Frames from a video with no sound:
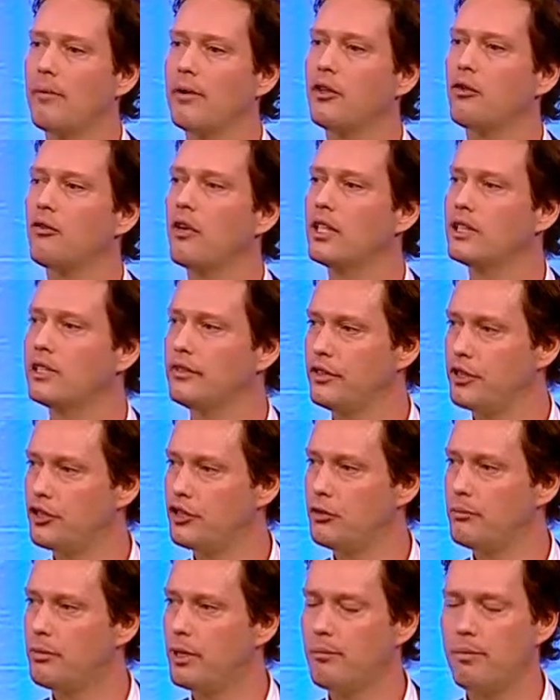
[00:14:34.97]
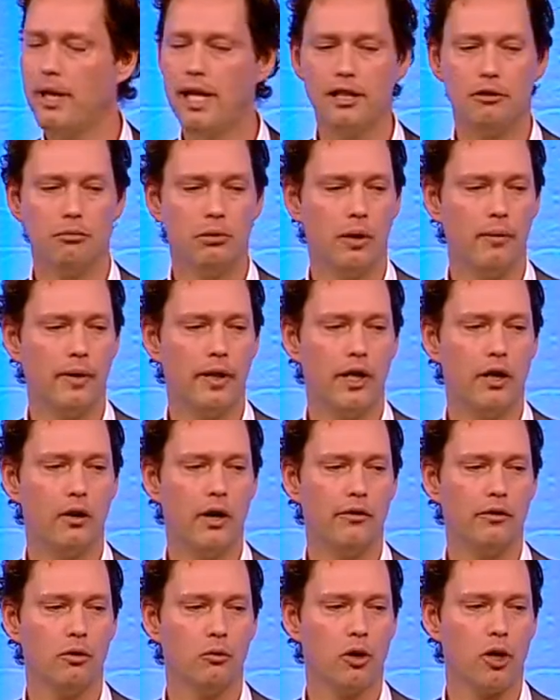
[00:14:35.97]
but the rest of it should be base plumbing that you don't
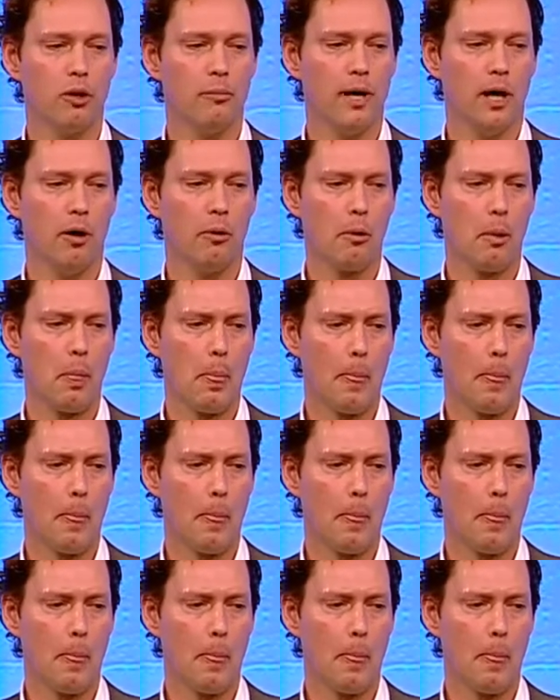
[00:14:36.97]
have to worry about.